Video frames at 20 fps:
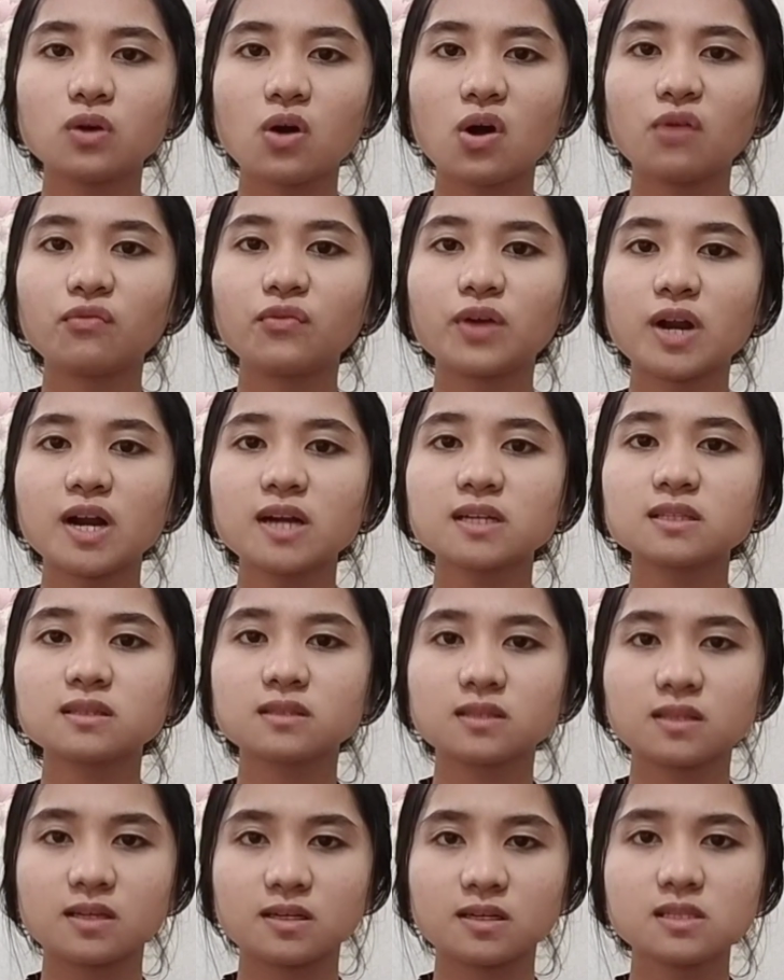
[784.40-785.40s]
of
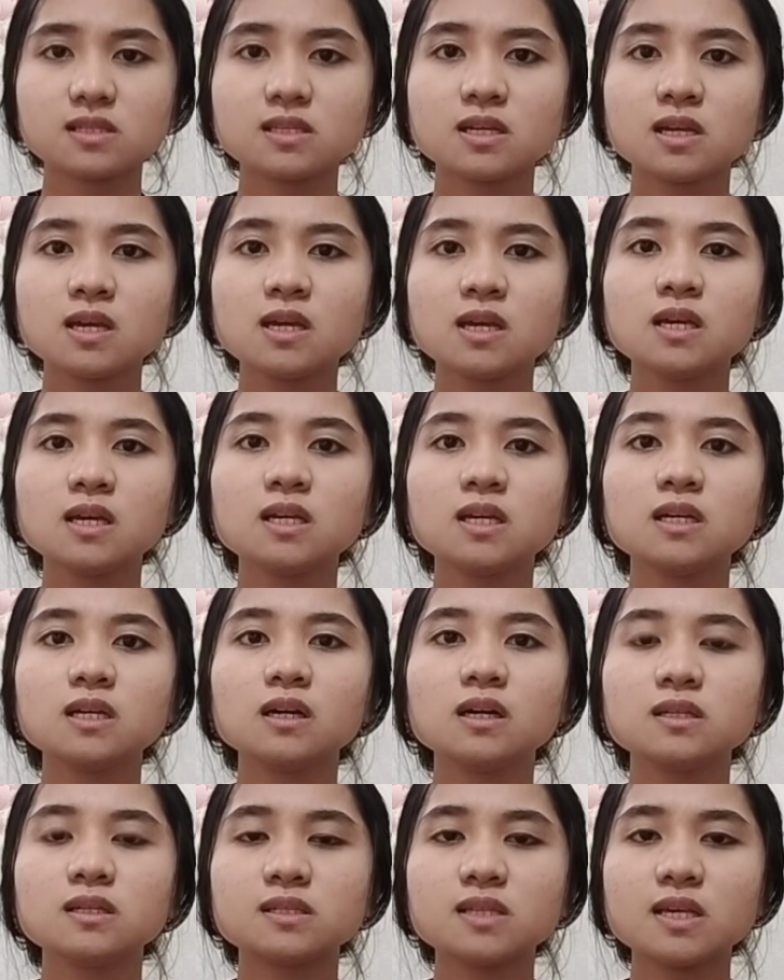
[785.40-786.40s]
Artes.
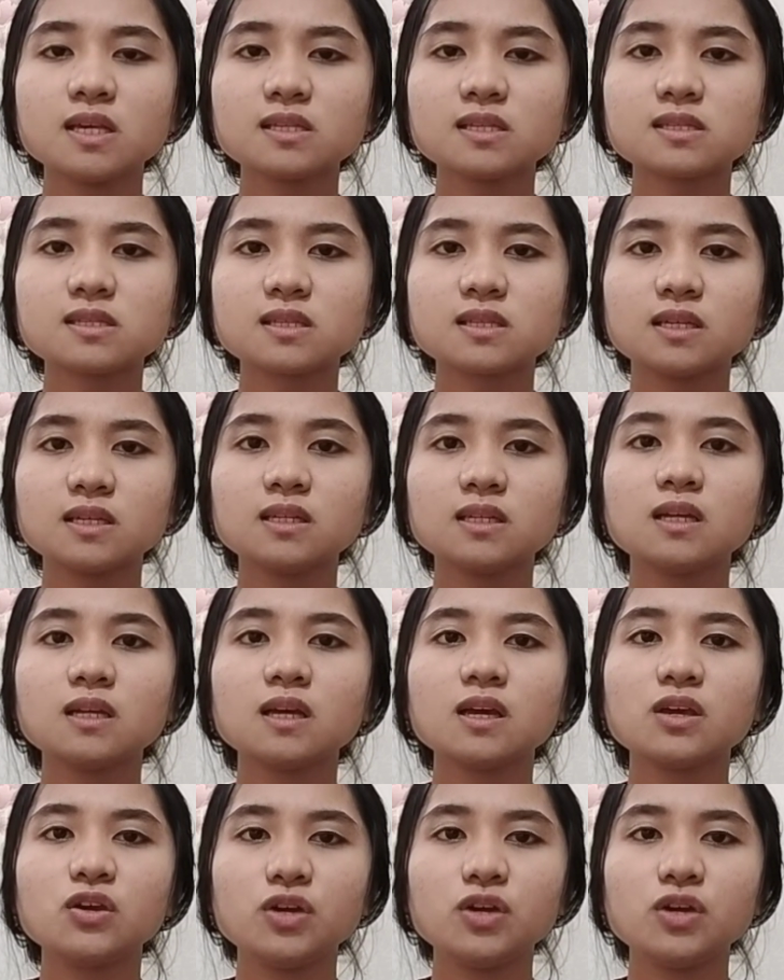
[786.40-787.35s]
16th